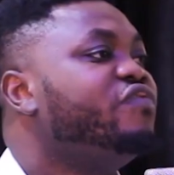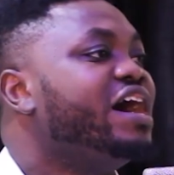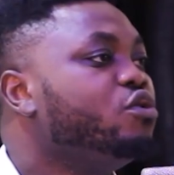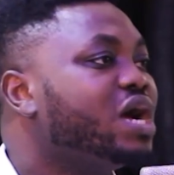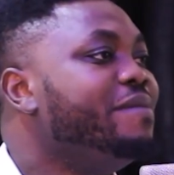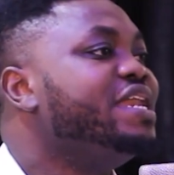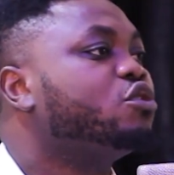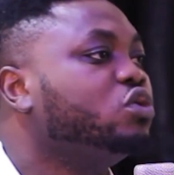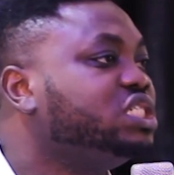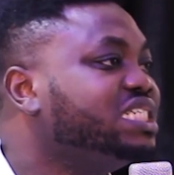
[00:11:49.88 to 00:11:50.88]
Farouk, how many
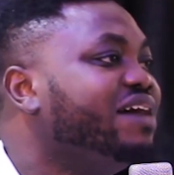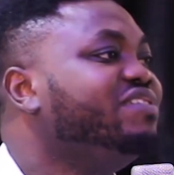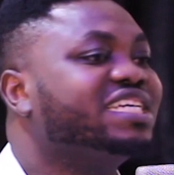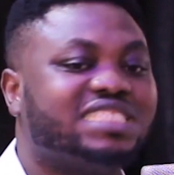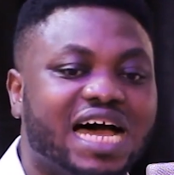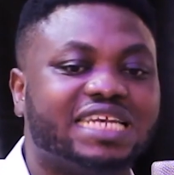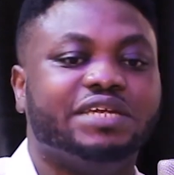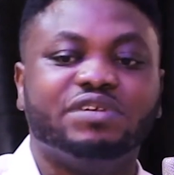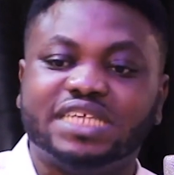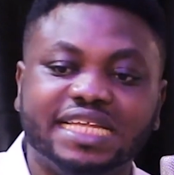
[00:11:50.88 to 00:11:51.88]
coaches have they sacked
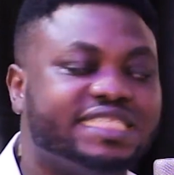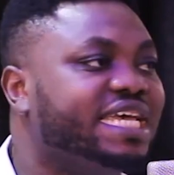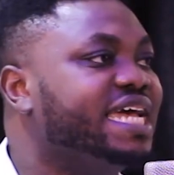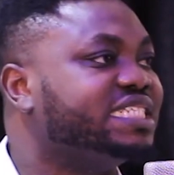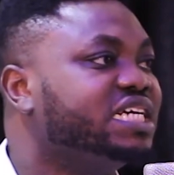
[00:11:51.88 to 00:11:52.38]
in recent years?